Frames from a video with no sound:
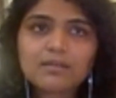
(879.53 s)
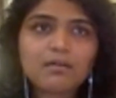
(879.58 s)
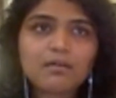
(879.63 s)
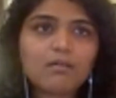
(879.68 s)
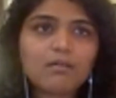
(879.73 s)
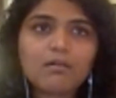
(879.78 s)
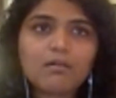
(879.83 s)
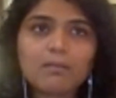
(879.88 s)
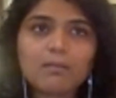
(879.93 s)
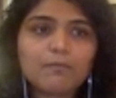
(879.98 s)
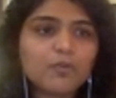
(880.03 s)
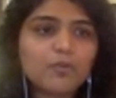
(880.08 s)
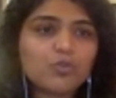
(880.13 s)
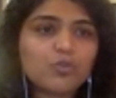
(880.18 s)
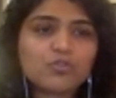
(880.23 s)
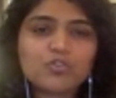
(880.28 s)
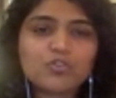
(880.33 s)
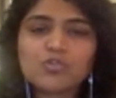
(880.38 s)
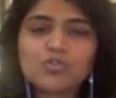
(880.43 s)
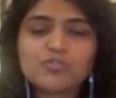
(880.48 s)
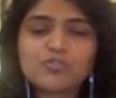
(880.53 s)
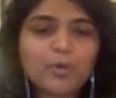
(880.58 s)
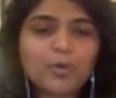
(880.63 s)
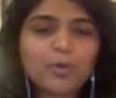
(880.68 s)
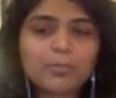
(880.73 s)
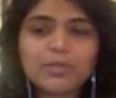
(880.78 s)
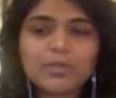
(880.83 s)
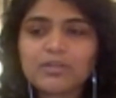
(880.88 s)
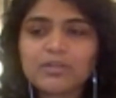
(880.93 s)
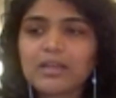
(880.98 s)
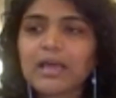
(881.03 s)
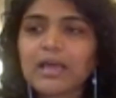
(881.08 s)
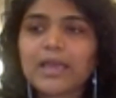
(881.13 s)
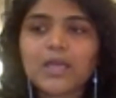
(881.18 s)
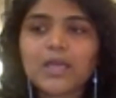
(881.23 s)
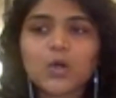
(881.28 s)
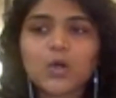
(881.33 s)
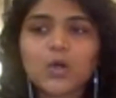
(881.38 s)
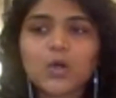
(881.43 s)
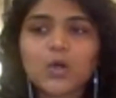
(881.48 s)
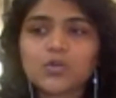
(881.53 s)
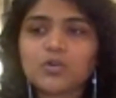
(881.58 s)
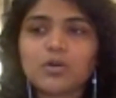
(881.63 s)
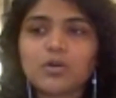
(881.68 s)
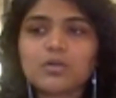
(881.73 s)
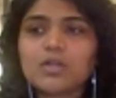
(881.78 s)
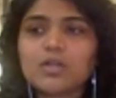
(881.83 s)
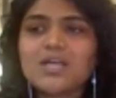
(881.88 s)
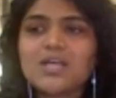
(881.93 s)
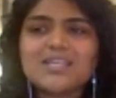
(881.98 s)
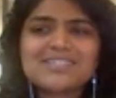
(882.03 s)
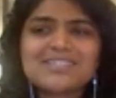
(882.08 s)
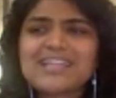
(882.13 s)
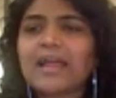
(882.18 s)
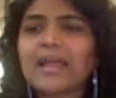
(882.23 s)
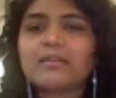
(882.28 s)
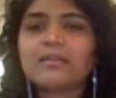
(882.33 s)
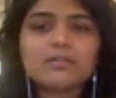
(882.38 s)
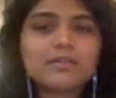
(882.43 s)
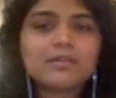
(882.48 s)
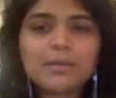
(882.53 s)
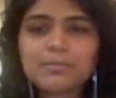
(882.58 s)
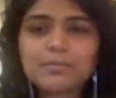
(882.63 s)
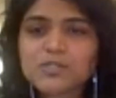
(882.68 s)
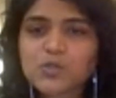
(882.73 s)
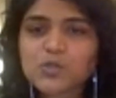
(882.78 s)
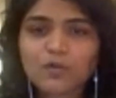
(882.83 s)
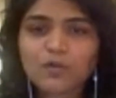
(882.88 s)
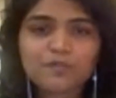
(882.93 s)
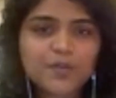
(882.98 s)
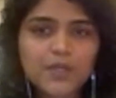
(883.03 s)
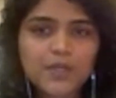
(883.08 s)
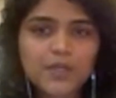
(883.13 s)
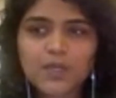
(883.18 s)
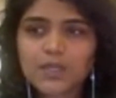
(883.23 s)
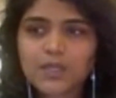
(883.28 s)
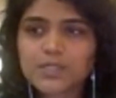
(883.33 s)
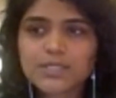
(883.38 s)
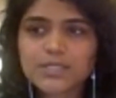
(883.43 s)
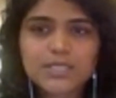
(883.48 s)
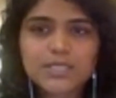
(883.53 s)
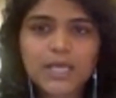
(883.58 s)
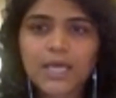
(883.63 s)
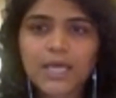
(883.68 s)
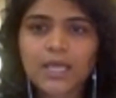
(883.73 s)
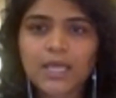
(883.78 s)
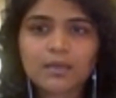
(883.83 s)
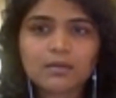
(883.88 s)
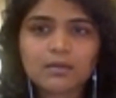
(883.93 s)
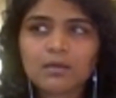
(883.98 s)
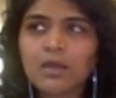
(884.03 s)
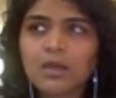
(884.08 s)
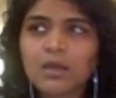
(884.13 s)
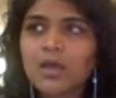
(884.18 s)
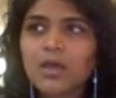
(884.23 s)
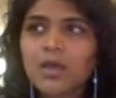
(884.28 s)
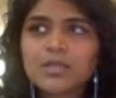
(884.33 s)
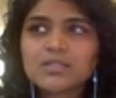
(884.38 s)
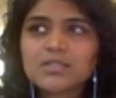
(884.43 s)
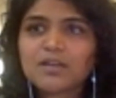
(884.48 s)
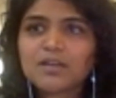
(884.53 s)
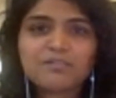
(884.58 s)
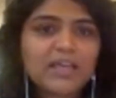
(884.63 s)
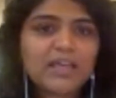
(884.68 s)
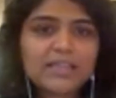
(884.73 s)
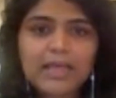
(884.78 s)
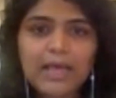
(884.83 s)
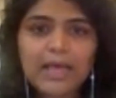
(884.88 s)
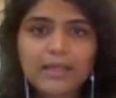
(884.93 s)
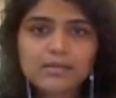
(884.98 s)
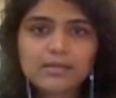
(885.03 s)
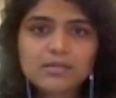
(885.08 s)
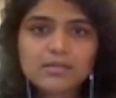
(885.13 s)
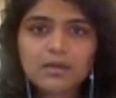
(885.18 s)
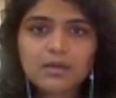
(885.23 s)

You'll probably rely on your standard MS Office and stuff like that.